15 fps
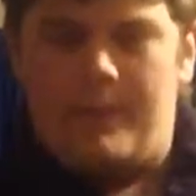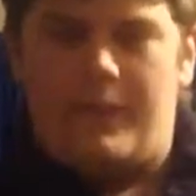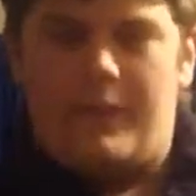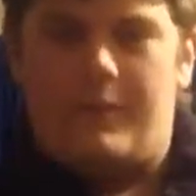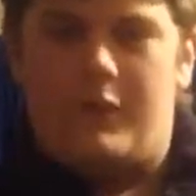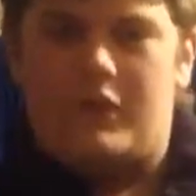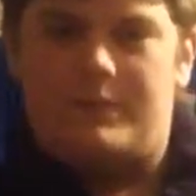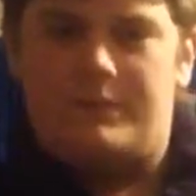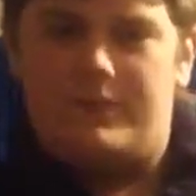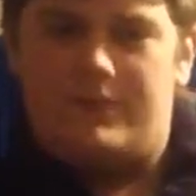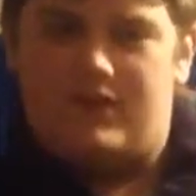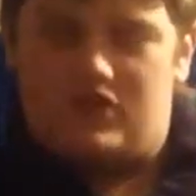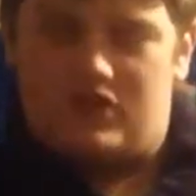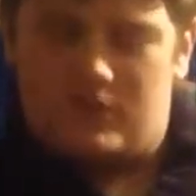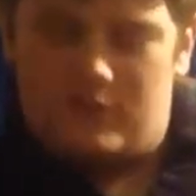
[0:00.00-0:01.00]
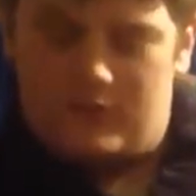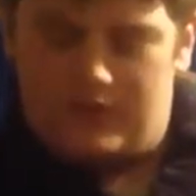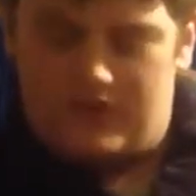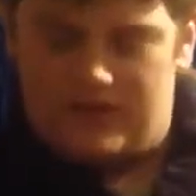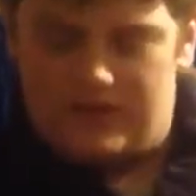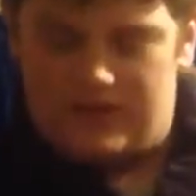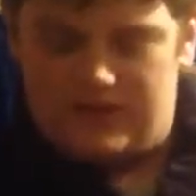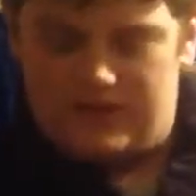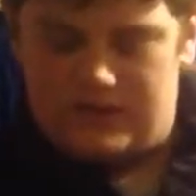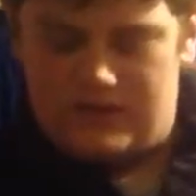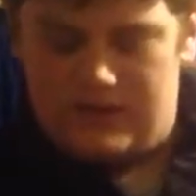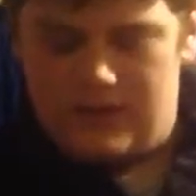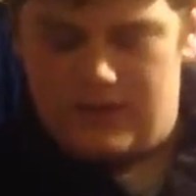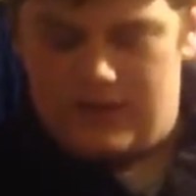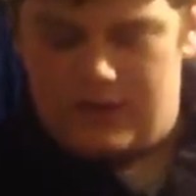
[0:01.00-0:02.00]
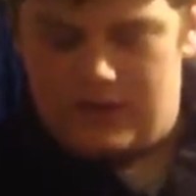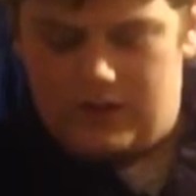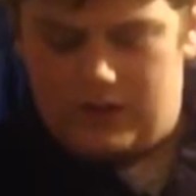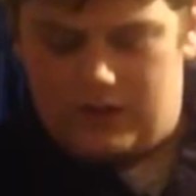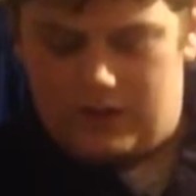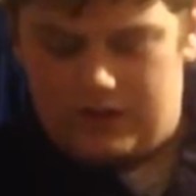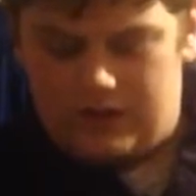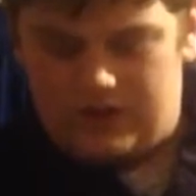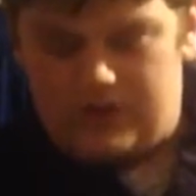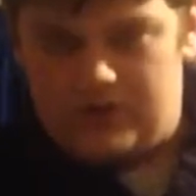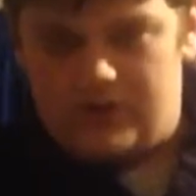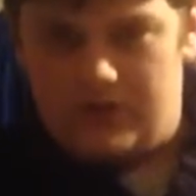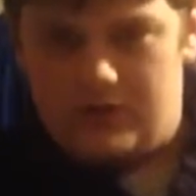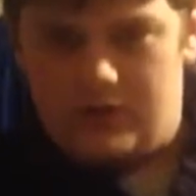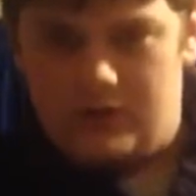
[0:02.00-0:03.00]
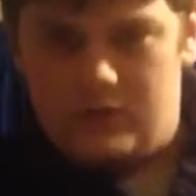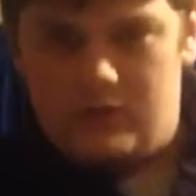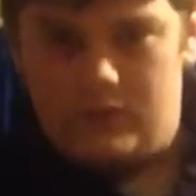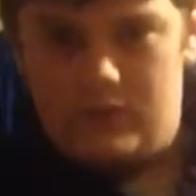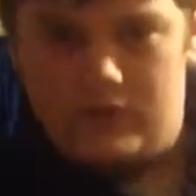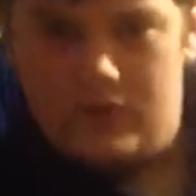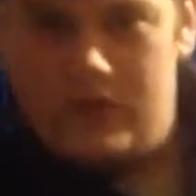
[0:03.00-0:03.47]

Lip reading: The first position, which is closer to